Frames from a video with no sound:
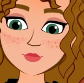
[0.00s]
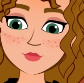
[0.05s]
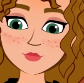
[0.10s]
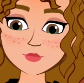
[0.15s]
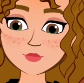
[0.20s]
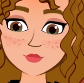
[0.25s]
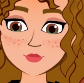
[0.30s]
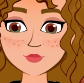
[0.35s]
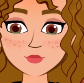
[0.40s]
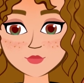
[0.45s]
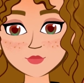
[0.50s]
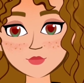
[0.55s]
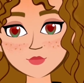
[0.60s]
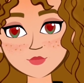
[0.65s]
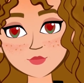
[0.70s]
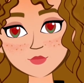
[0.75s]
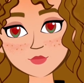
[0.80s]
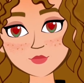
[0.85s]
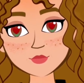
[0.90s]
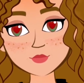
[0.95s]
We got
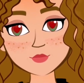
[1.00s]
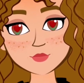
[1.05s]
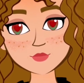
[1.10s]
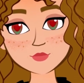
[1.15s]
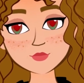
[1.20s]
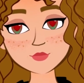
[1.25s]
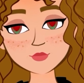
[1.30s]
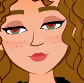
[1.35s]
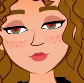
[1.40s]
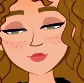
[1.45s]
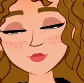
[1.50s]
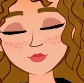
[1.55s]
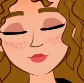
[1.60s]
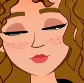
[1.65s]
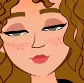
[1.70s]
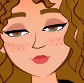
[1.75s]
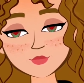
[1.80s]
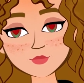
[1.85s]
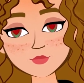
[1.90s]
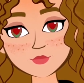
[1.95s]
engaged, and I
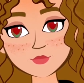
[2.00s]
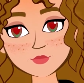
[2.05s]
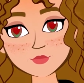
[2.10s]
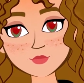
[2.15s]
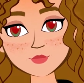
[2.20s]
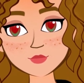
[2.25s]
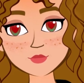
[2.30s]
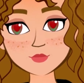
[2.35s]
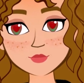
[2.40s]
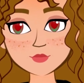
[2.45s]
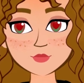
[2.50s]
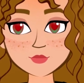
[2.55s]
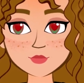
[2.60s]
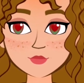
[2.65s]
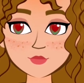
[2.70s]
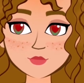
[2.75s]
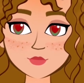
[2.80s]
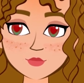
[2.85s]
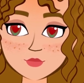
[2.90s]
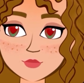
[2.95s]
couldn't have been
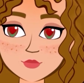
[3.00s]
happier.